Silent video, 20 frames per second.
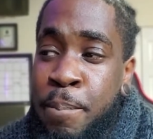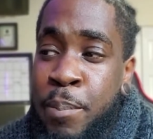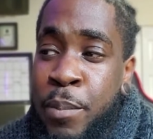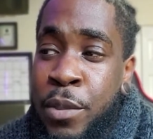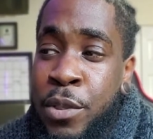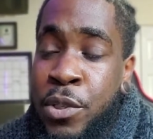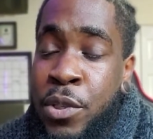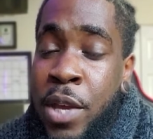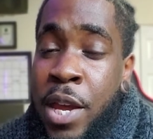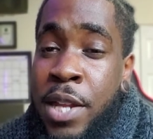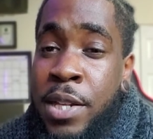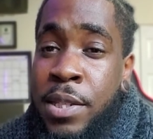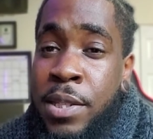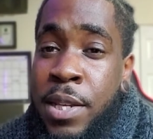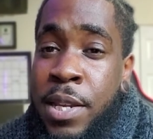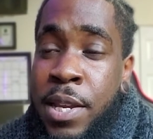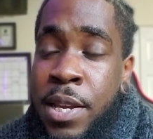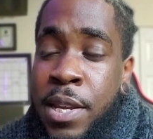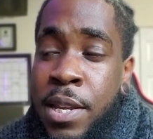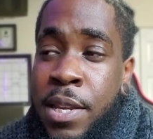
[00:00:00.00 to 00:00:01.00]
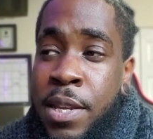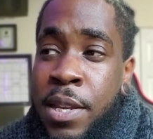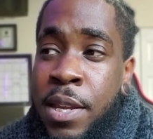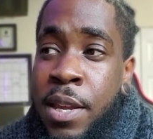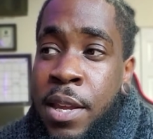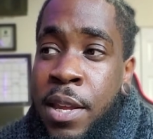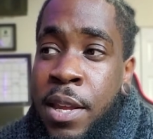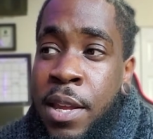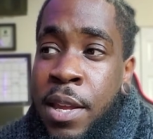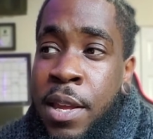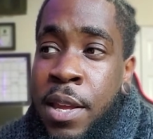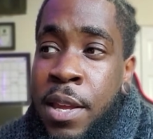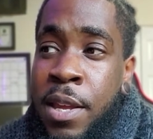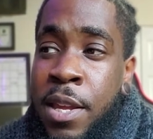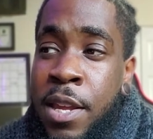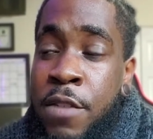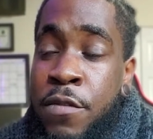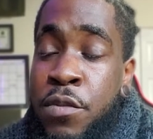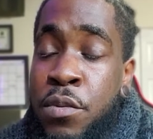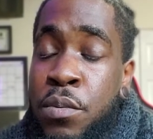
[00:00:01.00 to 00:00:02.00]
So I'd say,
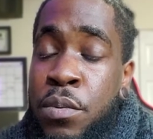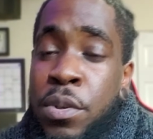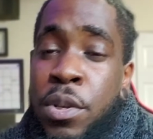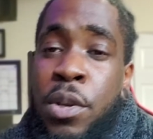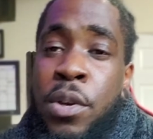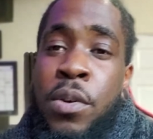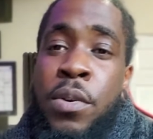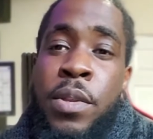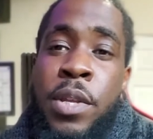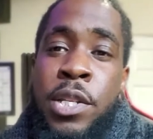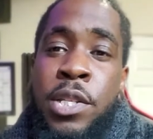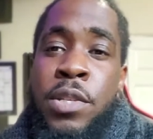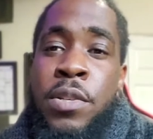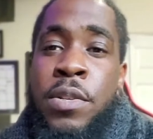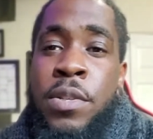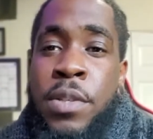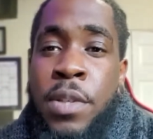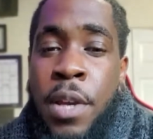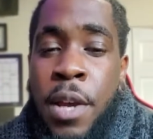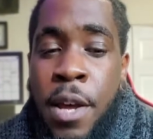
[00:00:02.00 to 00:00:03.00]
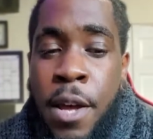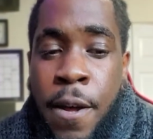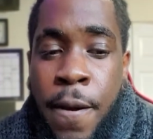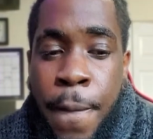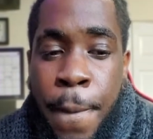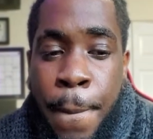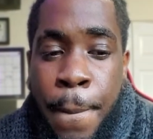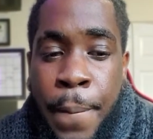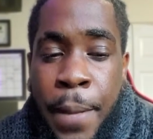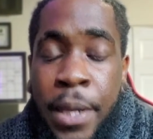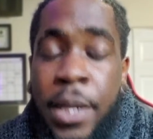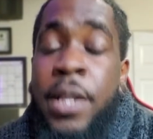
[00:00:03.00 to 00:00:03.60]
if you know that you're a